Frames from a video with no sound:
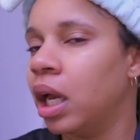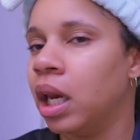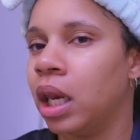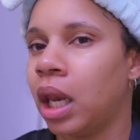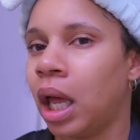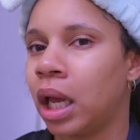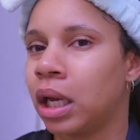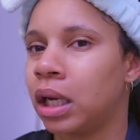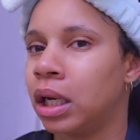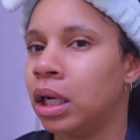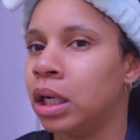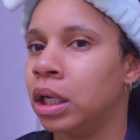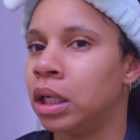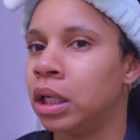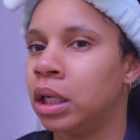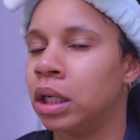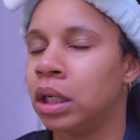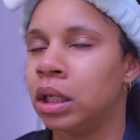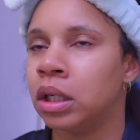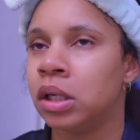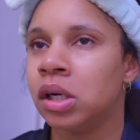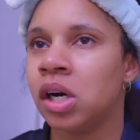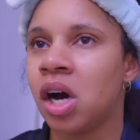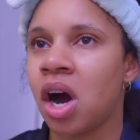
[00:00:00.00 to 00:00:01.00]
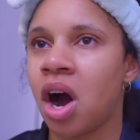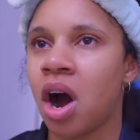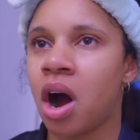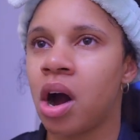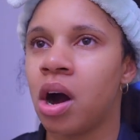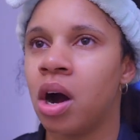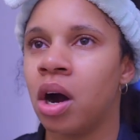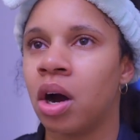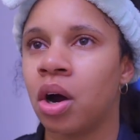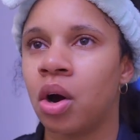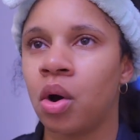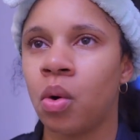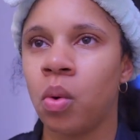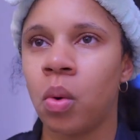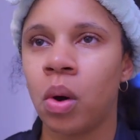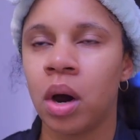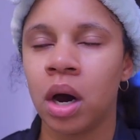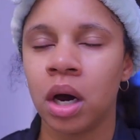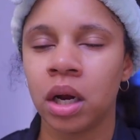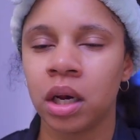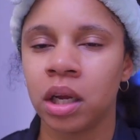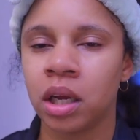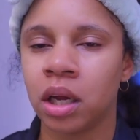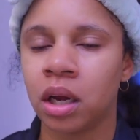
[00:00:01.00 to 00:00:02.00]
Like a good
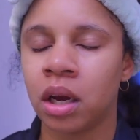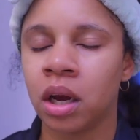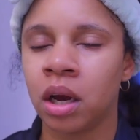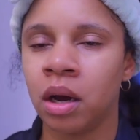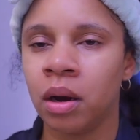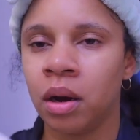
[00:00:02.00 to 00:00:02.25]
aquatic